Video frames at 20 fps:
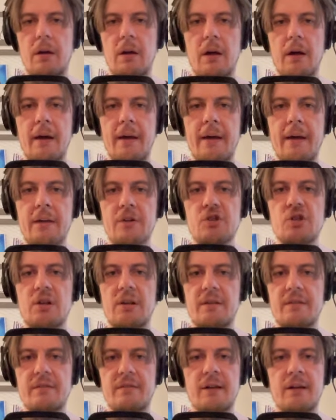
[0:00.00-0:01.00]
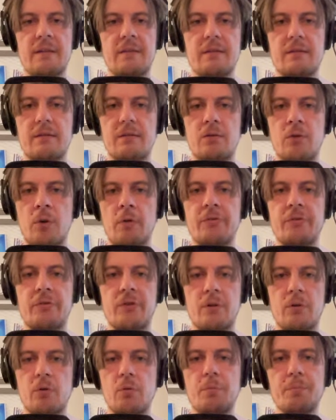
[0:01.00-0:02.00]
I actually set not
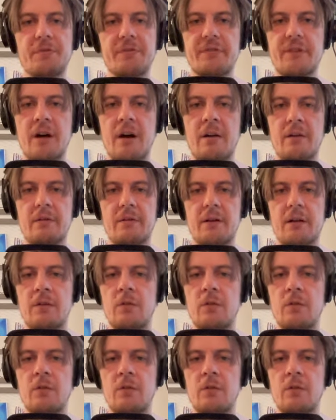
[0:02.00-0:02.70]
the loop start.